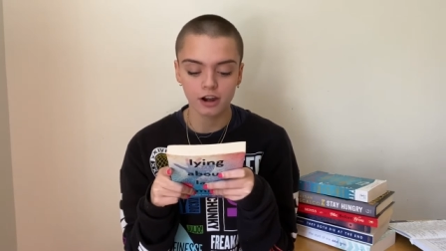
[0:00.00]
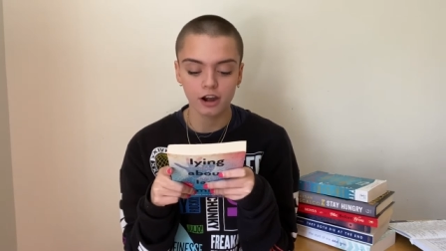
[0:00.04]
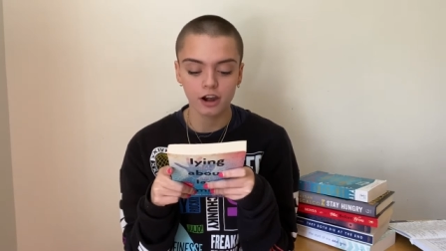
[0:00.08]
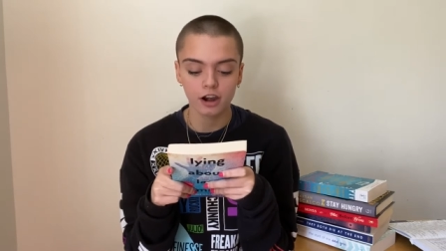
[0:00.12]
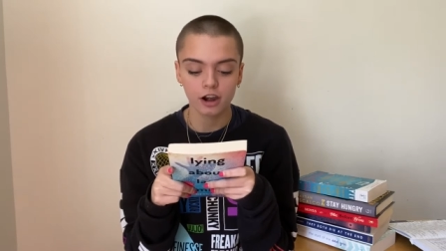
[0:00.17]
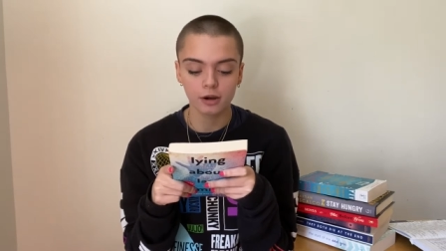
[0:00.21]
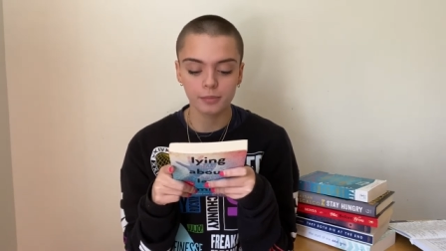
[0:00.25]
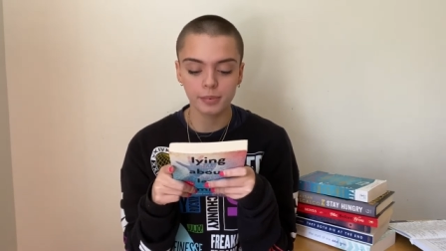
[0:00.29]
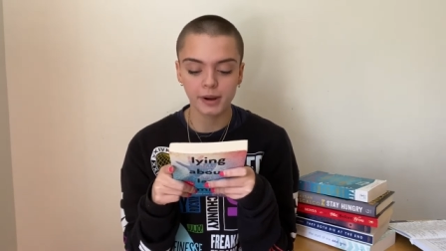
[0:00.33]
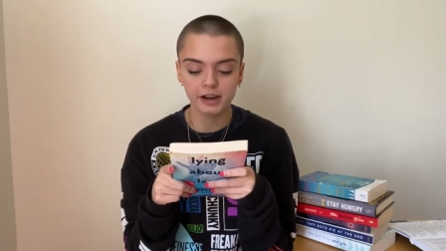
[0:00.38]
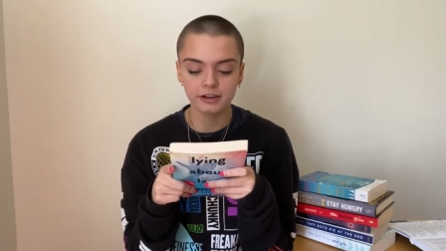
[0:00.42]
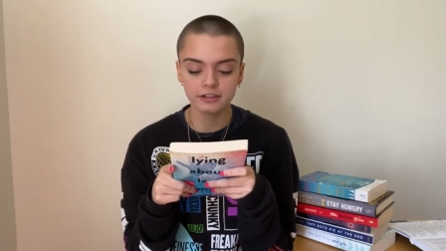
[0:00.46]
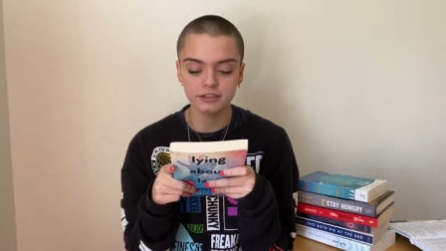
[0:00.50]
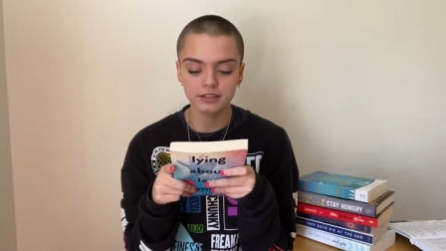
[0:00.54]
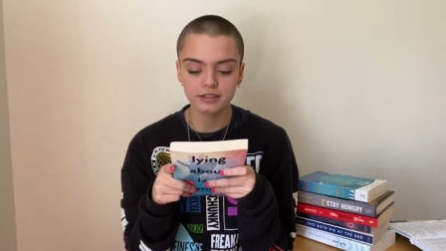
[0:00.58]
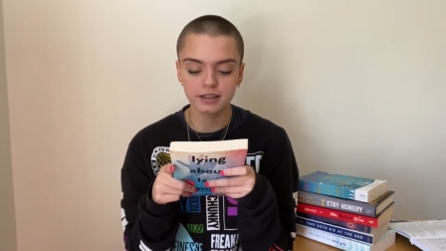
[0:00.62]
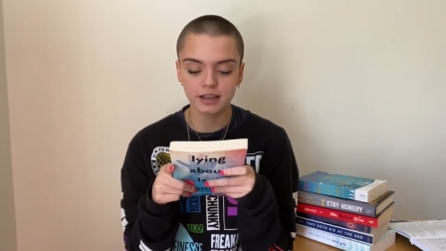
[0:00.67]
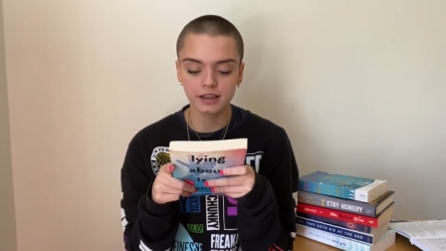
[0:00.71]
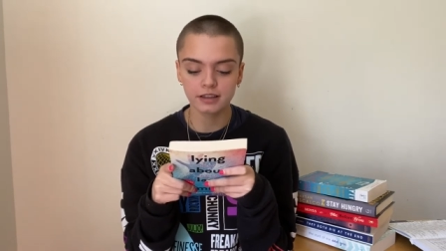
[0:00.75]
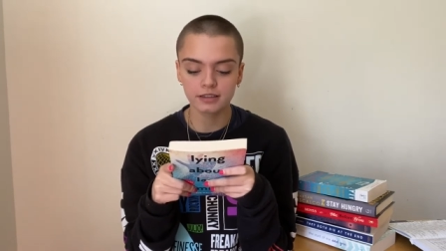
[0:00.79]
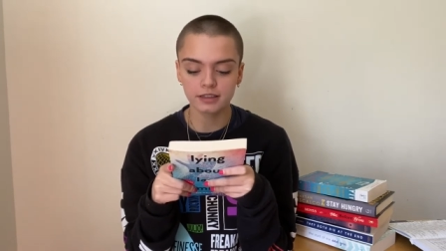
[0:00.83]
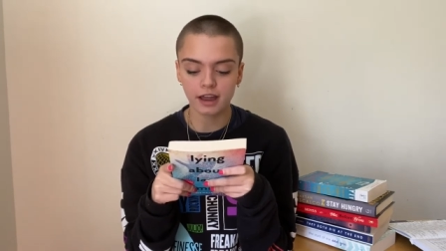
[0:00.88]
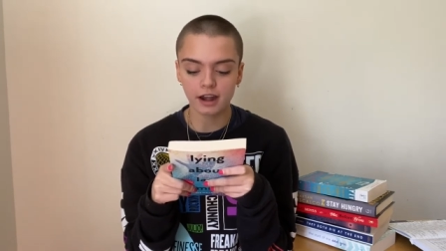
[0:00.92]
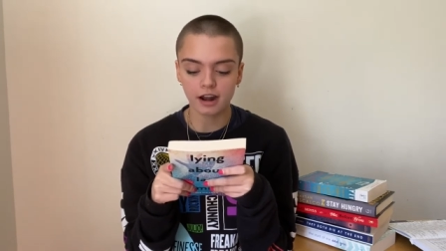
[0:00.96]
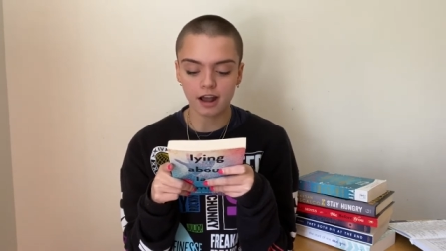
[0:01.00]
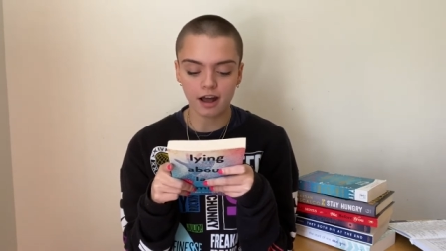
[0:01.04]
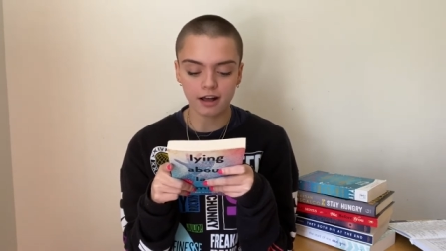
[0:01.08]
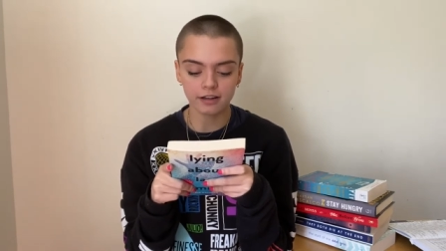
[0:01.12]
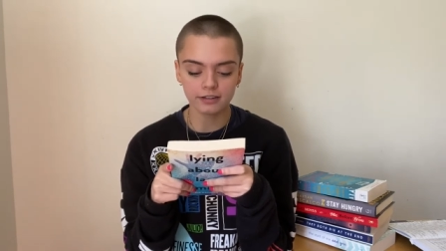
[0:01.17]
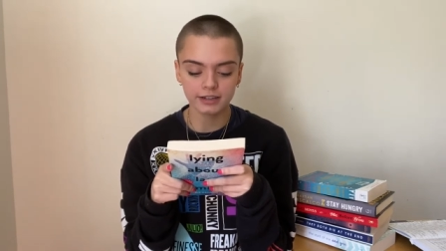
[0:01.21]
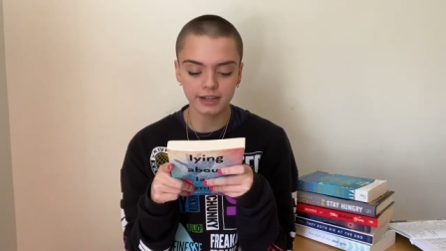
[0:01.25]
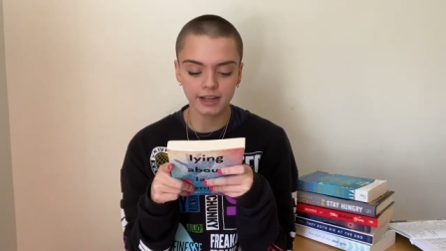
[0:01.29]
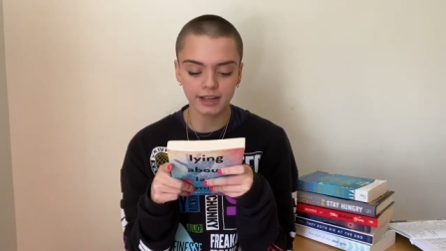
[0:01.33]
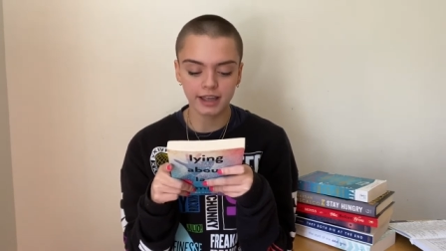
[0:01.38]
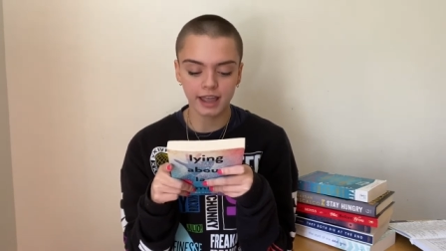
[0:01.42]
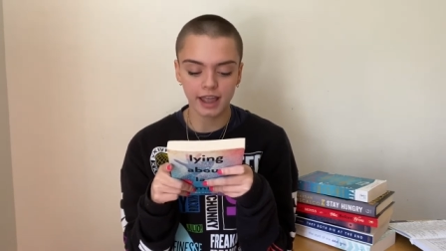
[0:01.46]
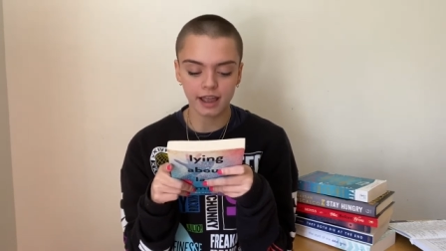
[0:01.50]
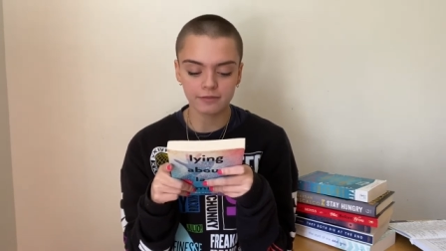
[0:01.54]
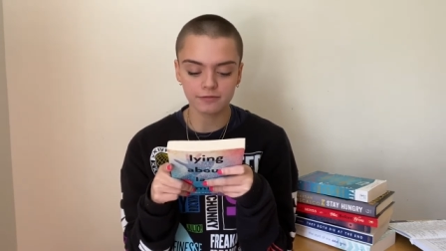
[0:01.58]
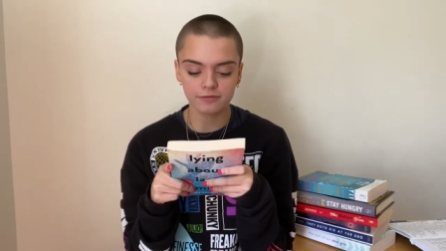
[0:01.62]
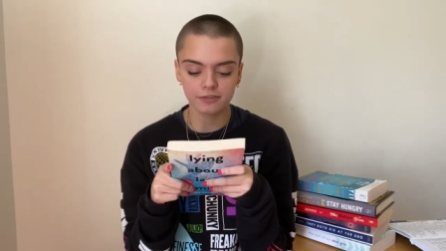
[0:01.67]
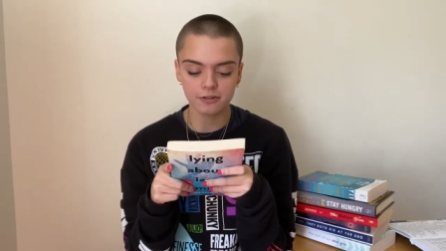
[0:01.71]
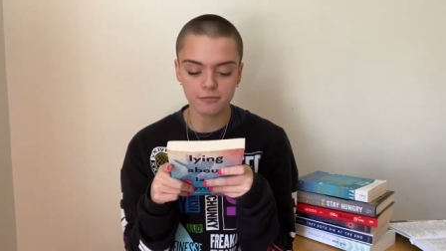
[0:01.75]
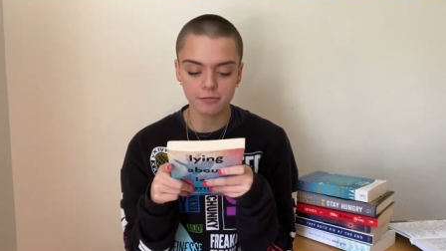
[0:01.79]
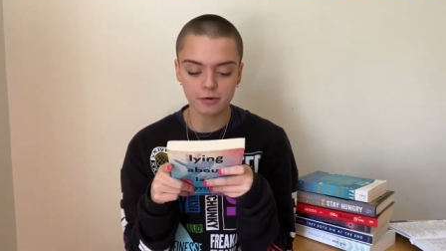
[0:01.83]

Her parents think that a holiday camp for